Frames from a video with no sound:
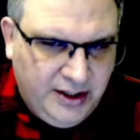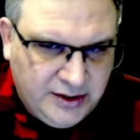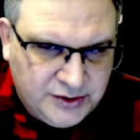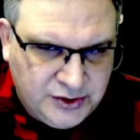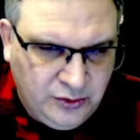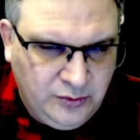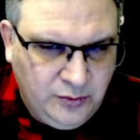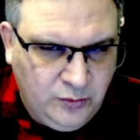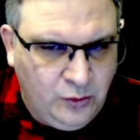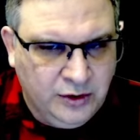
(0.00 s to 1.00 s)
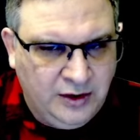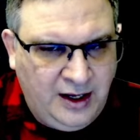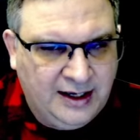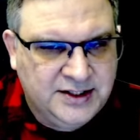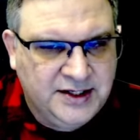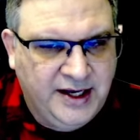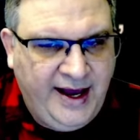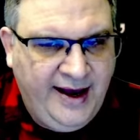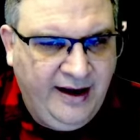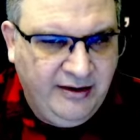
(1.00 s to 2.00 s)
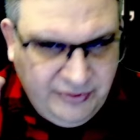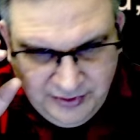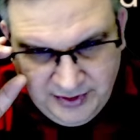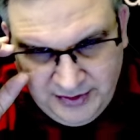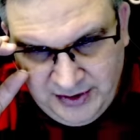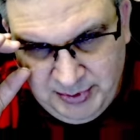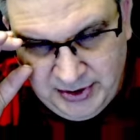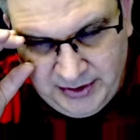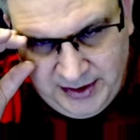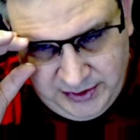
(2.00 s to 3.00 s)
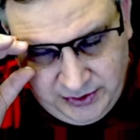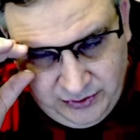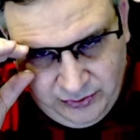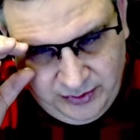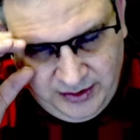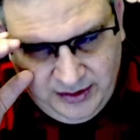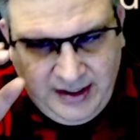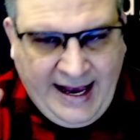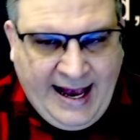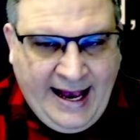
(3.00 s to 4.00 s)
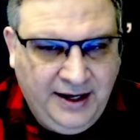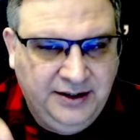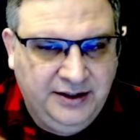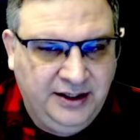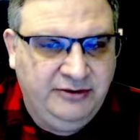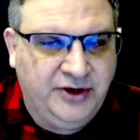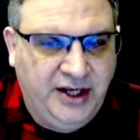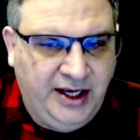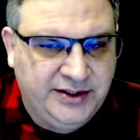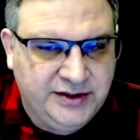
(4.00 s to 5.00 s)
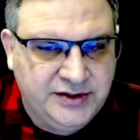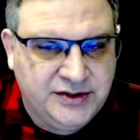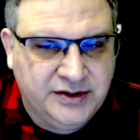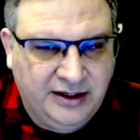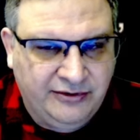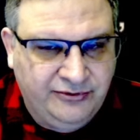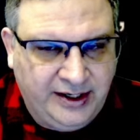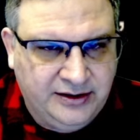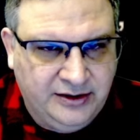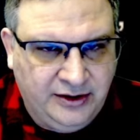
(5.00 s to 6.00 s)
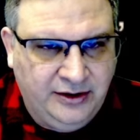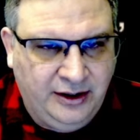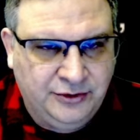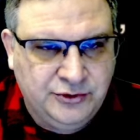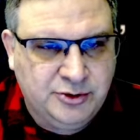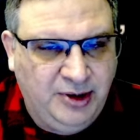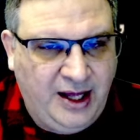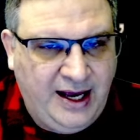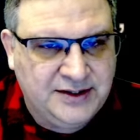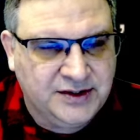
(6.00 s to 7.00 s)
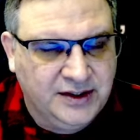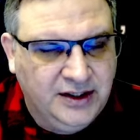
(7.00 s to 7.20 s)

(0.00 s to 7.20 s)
So warlocks have the ability to add invocations that affect their Eldritch Blast.